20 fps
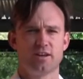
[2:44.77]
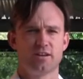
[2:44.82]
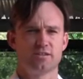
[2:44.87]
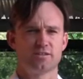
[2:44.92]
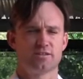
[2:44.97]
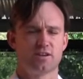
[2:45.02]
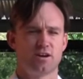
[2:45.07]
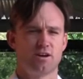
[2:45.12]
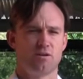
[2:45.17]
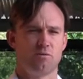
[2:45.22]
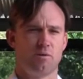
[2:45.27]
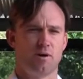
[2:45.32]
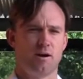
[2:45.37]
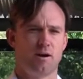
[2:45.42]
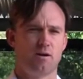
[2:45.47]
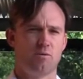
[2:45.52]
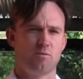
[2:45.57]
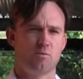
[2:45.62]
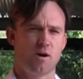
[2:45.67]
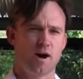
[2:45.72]

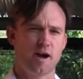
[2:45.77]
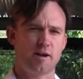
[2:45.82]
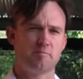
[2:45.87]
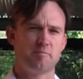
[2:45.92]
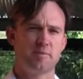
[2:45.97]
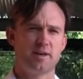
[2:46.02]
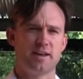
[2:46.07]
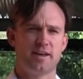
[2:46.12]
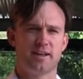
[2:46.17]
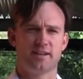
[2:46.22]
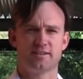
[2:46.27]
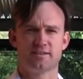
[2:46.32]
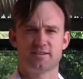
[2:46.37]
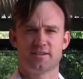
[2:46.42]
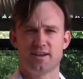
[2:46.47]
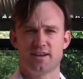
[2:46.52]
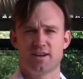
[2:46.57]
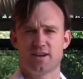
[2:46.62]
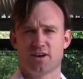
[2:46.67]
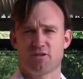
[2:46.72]
So white meats,
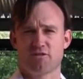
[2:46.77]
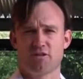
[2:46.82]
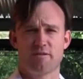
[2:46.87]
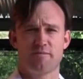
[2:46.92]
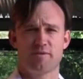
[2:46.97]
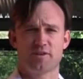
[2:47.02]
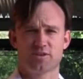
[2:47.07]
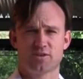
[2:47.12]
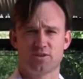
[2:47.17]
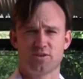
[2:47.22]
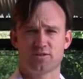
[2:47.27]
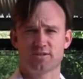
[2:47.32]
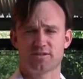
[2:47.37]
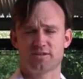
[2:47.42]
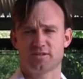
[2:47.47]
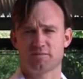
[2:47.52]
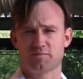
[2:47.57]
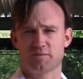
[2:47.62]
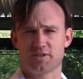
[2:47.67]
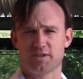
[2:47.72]
creamy
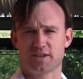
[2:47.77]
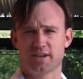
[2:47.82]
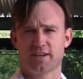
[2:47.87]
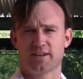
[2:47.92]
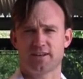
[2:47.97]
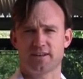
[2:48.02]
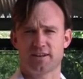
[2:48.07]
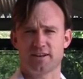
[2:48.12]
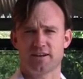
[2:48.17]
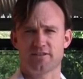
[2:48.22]
sauces particularly,